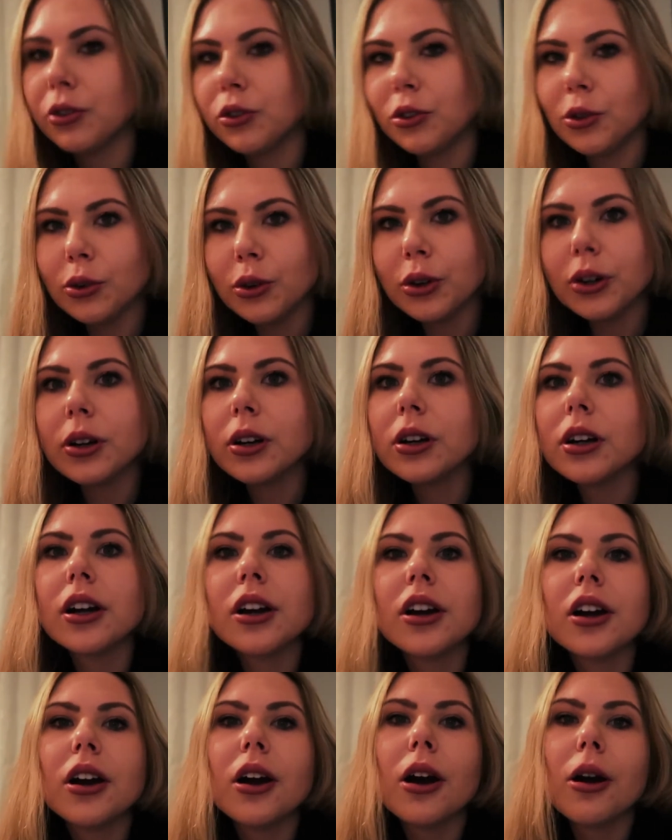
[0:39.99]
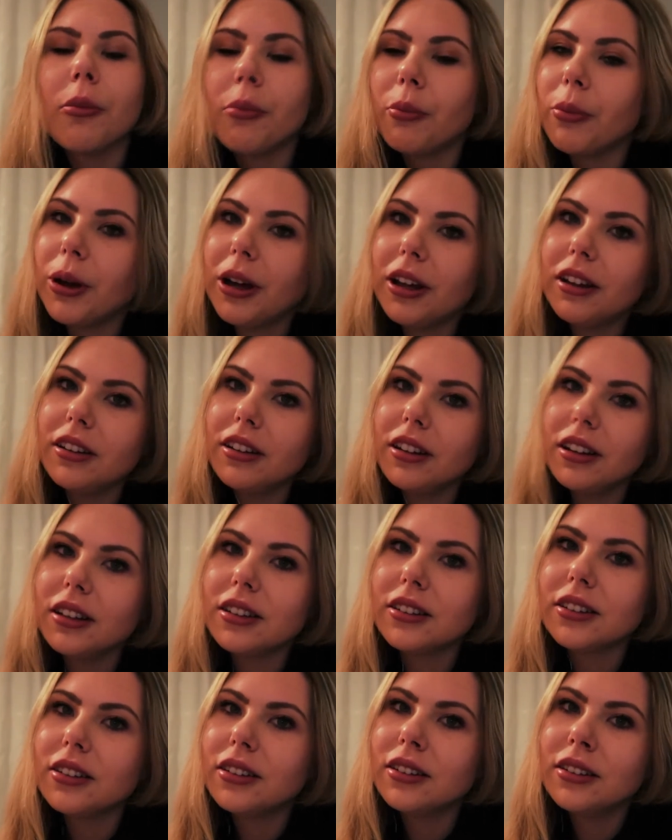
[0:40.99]
tour but
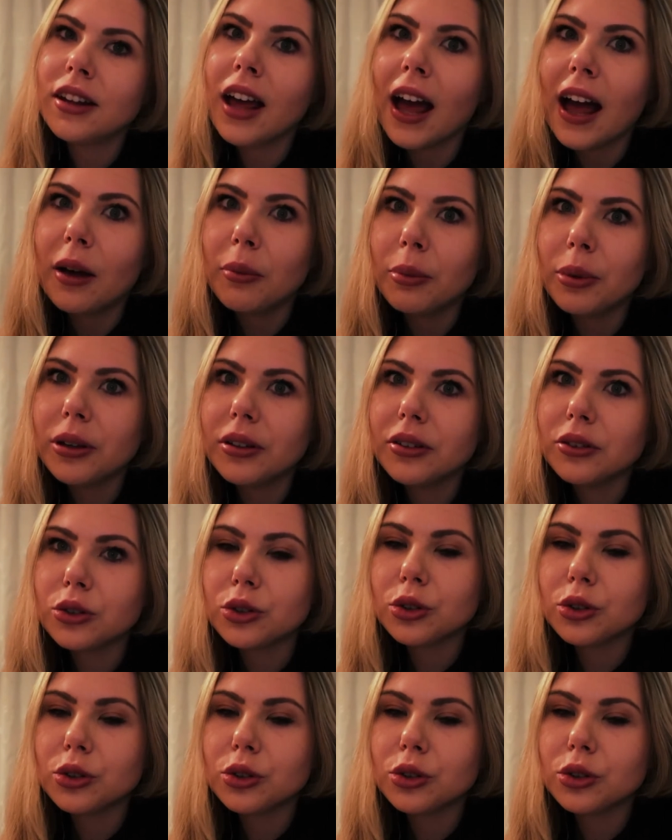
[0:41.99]
it didn't happen.